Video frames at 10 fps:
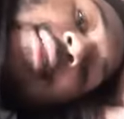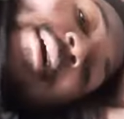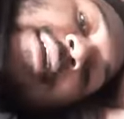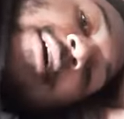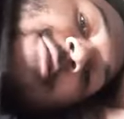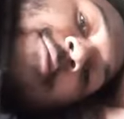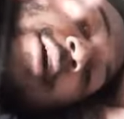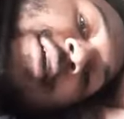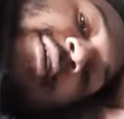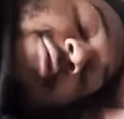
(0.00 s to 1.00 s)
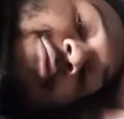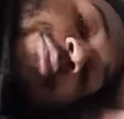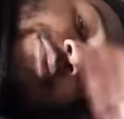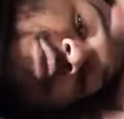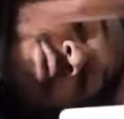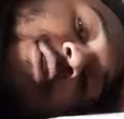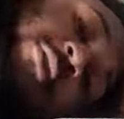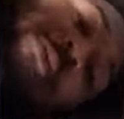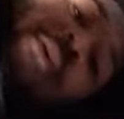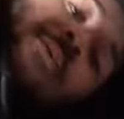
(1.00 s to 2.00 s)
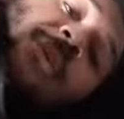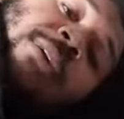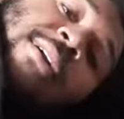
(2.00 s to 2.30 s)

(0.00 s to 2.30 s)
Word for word: later everybody. No, not later.